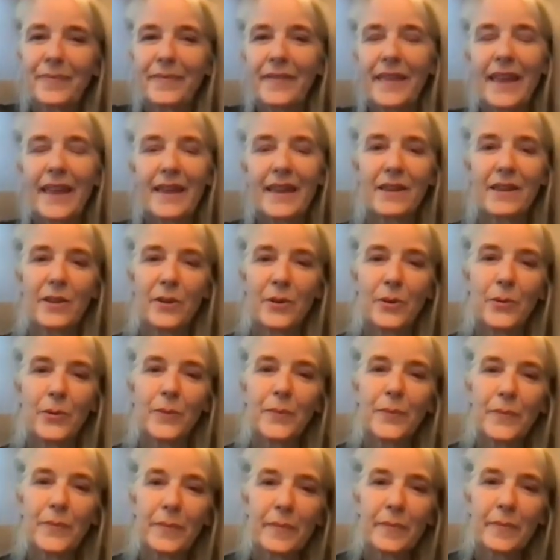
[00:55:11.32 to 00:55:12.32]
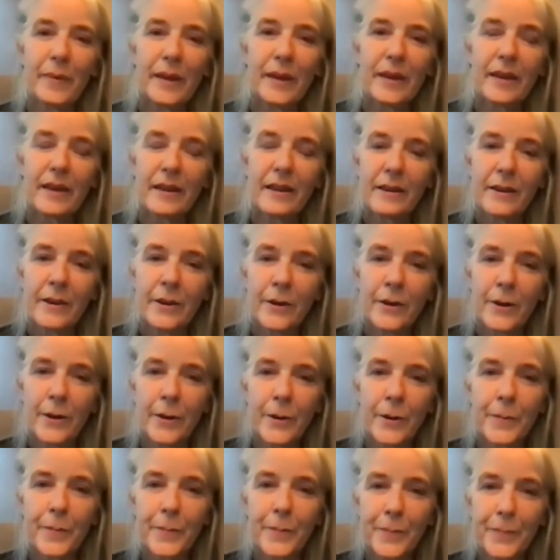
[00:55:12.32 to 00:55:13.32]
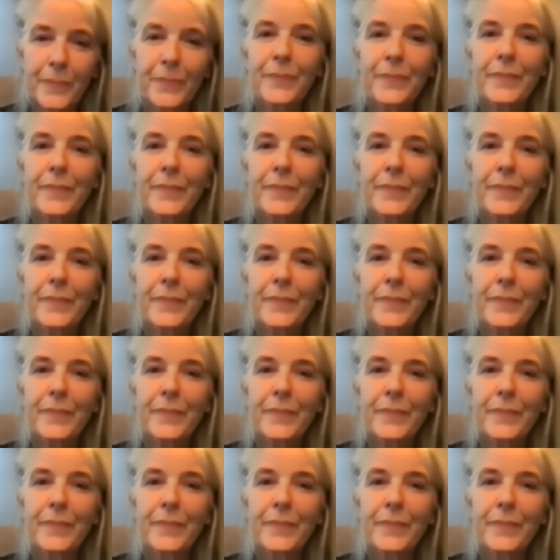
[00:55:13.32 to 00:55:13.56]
thank you. But, you know,